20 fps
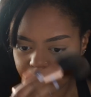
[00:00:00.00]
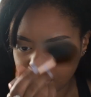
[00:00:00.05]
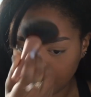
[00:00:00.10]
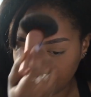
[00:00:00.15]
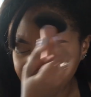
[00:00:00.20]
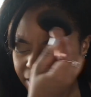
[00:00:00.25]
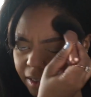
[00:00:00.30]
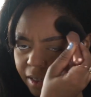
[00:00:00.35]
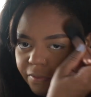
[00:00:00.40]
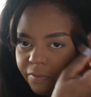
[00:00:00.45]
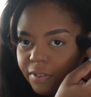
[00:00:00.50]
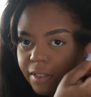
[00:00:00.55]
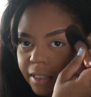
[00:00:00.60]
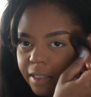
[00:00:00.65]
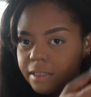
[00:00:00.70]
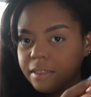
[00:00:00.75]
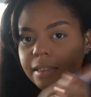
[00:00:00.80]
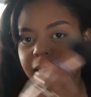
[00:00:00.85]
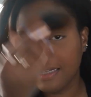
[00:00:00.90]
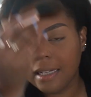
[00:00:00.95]
Love
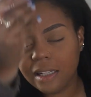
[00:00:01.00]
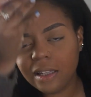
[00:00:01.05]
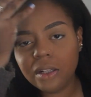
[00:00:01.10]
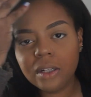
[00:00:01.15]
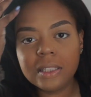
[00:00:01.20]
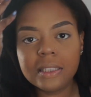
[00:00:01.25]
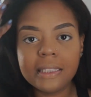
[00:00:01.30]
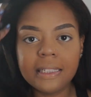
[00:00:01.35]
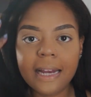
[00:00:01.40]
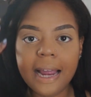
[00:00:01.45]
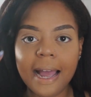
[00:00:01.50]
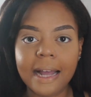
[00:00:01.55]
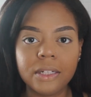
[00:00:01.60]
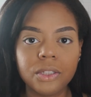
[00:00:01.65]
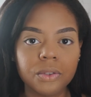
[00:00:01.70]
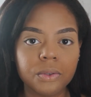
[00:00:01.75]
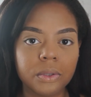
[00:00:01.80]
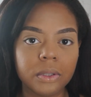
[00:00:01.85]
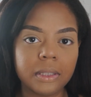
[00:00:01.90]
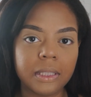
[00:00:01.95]
this. And it looks
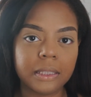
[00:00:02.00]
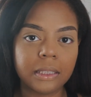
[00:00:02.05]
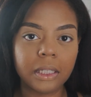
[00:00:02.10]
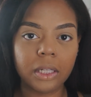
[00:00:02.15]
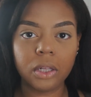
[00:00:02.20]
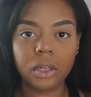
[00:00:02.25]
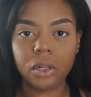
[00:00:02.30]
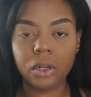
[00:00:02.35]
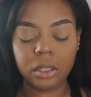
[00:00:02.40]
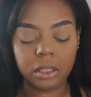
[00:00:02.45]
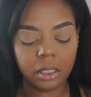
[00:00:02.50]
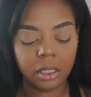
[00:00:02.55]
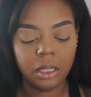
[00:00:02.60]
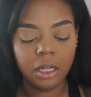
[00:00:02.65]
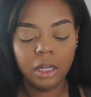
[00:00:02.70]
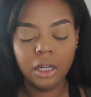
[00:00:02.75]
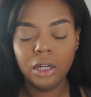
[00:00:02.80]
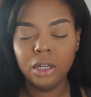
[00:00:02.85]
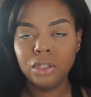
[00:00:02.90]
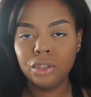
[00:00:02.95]
natural. Doesn't look
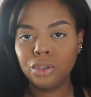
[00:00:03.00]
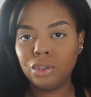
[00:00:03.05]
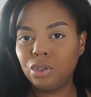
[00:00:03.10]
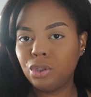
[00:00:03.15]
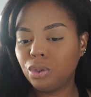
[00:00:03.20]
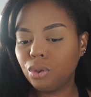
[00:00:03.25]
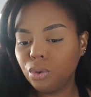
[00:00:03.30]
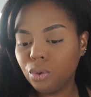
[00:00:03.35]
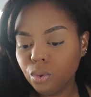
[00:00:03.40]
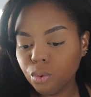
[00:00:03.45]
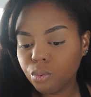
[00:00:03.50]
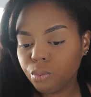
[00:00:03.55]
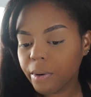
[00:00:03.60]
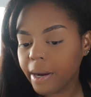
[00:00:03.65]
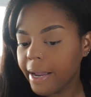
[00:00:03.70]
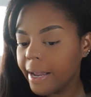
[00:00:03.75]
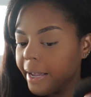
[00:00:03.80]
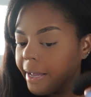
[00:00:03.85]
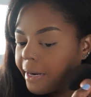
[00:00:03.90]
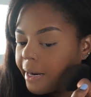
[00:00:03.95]
too
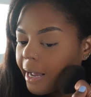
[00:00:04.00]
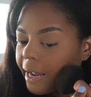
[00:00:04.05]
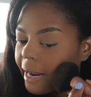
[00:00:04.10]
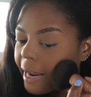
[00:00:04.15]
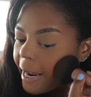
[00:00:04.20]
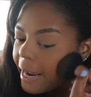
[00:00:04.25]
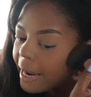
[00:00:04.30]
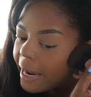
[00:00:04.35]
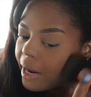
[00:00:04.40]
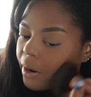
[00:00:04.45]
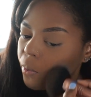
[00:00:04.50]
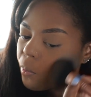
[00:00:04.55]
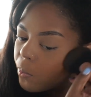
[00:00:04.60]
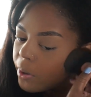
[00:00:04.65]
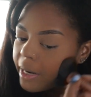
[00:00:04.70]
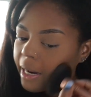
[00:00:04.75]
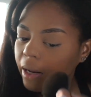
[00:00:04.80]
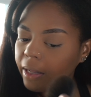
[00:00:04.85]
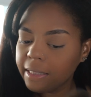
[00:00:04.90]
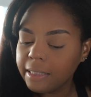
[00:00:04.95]
red. I hate
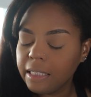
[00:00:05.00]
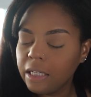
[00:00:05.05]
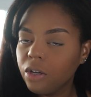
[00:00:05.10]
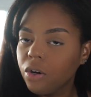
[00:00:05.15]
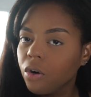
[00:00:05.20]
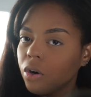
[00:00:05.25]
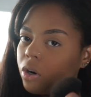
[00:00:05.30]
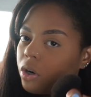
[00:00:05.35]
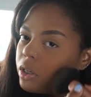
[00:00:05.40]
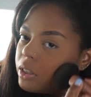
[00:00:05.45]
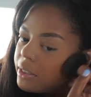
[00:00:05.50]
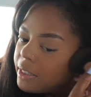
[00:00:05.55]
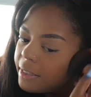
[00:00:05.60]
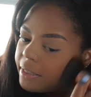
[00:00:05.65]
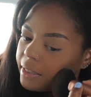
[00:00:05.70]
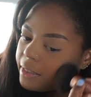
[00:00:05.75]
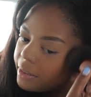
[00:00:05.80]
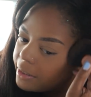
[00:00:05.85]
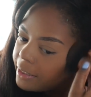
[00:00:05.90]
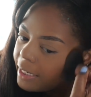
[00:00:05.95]
when I see girls
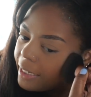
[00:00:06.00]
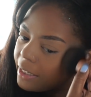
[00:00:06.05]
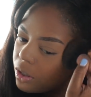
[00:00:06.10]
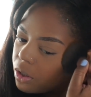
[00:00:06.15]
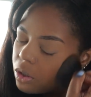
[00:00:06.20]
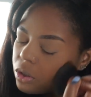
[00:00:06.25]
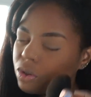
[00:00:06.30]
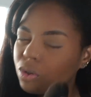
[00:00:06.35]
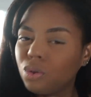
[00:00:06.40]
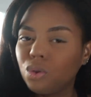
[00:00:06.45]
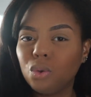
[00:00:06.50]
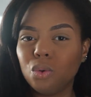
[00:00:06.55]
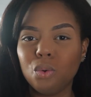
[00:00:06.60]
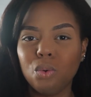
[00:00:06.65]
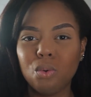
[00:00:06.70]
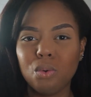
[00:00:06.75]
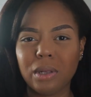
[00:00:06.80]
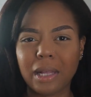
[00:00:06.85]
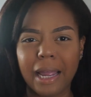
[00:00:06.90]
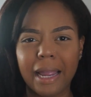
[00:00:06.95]
and they look
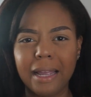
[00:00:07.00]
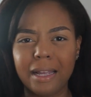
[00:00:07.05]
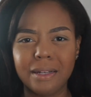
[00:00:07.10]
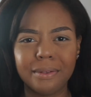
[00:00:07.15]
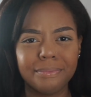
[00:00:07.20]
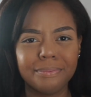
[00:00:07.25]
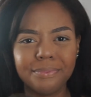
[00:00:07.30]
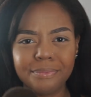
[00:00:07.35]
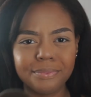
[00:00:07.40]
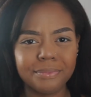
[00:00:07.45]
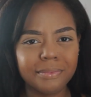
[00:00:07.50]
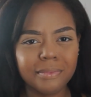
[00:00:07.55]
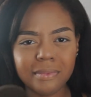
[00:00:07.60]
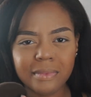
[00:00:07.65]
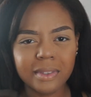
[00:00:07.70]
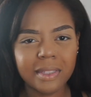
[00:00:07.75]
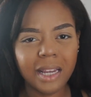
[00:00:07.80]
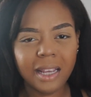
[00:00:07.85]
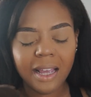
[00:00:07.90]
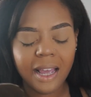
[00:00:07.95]
too like,
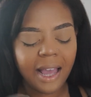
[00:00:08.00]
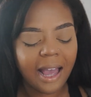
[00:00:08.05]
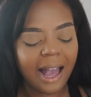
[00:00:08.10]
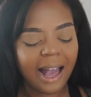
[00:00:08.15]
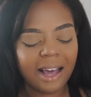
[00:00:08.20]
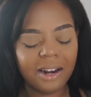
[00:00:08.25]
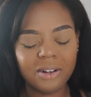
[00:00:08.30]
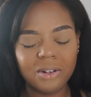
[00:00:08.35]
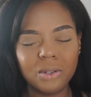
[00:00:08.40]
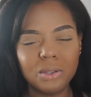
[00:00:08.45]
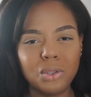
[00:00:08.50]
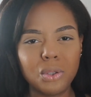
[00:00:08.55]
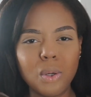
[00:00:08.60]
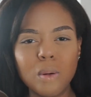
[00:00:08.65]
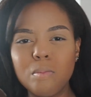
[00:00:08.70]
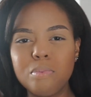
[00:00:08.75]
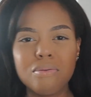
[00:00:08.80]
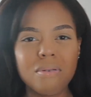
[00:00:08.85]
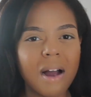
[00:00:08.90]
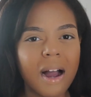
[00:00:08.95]
I don't know, too
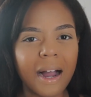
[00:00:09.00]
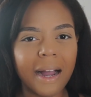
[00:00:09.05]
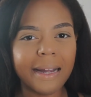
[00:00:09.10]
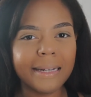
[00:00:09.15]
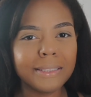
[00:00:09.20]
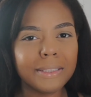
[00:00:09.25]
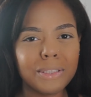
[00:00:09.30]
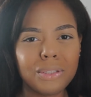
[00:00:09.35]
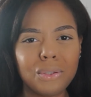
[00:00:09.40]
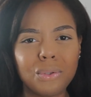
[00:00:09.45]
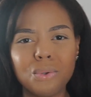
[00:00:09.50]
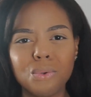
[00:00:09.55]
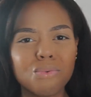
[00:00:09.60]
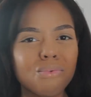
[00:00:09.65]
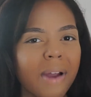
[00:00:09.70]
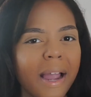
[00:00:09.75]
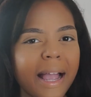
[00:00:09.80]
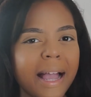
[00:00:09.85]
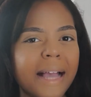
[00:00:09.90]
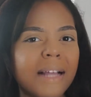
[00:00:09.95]
bronze, too
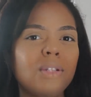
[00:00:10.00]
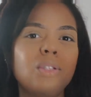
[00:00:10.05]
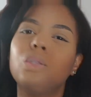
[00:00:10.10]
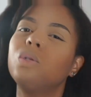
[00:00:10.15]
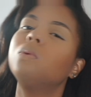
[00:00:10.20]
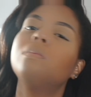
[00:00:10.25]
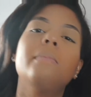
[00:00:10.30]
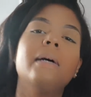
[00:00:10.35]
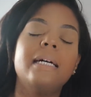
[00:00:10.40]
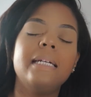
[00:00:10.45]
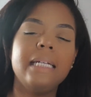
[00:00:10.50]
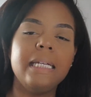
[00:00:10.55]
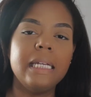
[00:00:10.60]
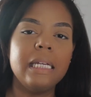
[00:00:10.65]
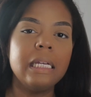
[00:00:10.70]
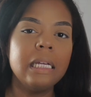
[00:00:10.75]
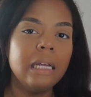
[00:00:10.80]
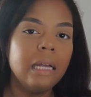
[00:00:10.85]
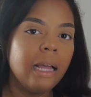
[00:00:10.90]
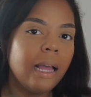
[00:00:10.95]
red, too
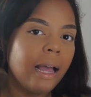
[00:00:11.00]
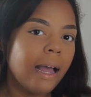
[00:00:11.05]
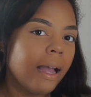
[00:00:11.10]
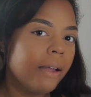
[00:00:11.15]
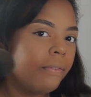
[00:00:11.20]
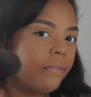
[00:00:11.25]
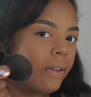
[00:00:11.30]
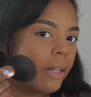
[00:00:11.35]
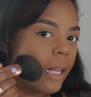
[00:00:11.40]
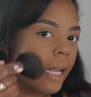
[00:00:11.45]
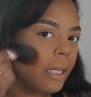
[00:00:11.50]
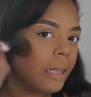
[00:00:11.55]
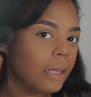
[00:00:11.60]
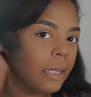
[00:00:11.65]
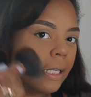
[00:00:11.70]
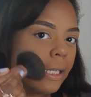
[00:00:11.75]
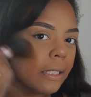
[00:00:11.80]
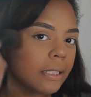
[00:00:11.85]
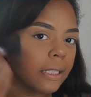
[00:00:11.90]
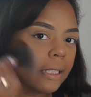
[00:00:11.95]
muddy. I feel like
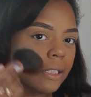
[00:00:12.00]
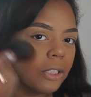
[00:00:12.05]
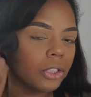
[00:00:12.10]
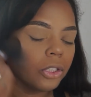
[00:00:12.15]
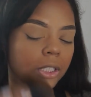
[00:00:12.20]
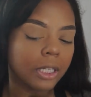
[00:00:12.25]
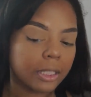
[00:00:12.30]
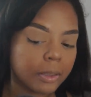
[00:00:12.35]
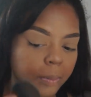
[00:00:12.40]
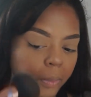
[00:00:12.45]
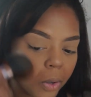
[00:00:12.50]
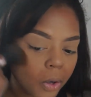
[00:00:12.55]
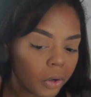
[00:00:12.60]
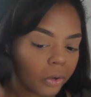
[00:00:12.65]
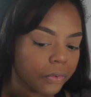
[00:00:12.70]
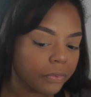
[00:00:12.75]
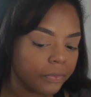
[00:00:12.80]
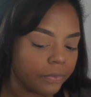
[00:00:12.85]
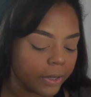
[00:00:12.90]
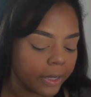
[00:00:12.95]
this is just
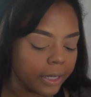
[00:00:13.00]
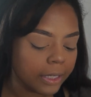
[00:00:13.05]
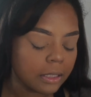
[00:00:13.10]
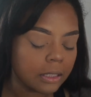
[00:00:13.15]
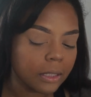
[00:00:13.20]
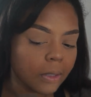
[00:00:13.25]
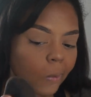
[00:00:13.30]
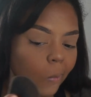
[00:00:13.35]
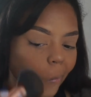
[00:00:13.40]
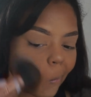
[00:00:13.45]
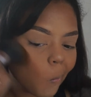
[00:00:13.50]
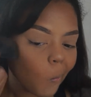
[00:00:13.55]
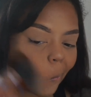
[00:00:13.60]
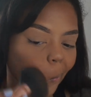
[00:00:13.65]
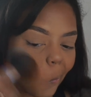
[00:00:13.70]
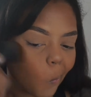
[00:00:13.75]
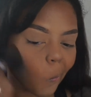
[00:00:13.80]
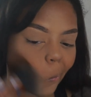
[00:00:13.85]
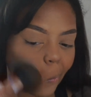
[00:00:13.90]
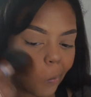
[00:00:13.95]
perfect
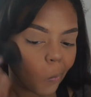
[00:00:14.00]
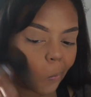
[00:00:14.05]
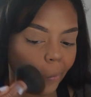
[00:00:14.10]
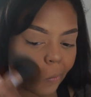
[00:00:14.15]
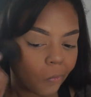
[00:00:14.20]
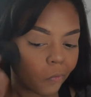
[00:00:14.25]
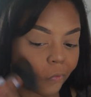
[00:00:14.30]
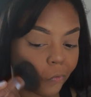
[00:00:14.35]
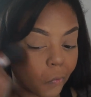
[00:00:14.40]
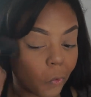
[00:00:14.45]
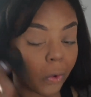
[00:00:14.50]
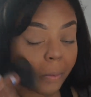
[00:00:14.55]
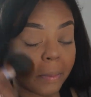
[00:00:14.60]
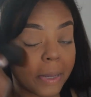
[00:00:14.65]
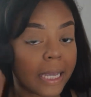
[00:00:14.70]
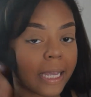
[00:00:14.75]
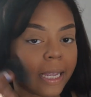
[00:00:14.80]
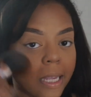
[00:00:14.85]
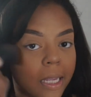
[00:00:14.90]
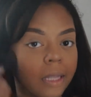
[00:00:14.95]
for
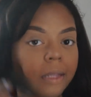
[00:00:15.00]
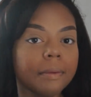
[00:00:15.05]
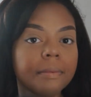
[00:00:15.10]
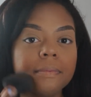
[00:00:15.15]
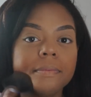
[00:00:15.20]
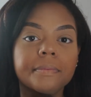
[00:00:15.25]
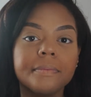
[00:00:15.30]
me.